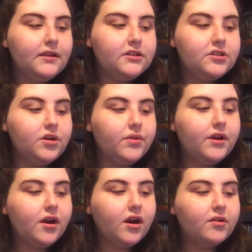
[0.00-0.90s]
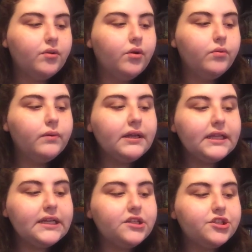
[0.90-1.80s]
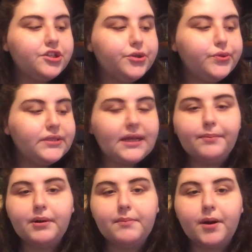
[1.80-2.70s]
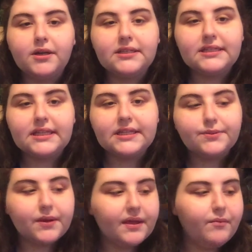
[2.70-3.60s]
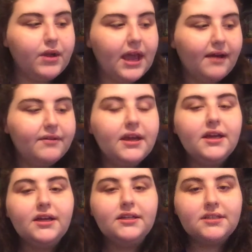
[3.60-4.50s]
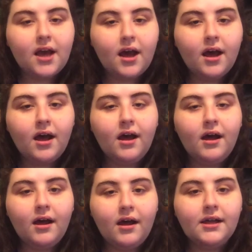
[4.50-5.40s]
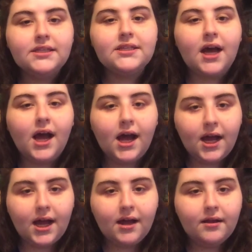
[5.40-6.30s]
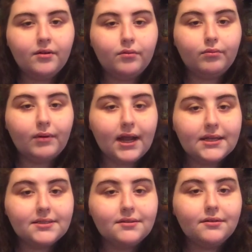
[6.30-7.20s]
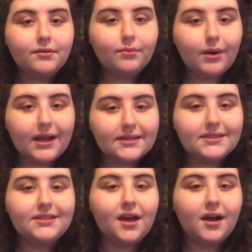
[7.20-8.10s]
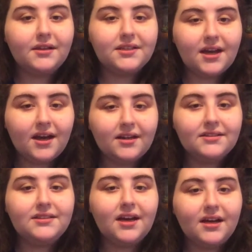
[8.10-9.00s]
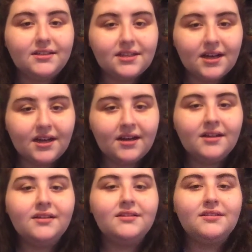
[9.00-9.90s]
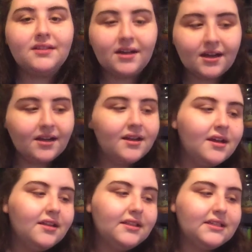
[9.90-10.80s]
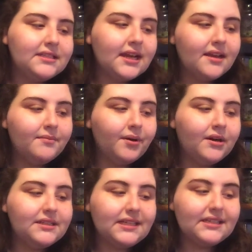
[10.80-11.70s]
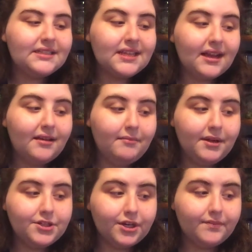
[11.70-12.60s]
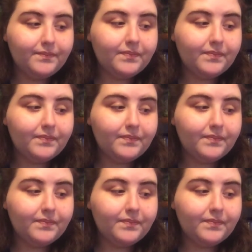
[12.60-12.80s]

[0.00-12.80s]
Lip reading: So there are really 2 separate parts to this rhythm. We have ta, ta, rest, rest, ta, ta, ta, ta, ta. The second part is that second measure.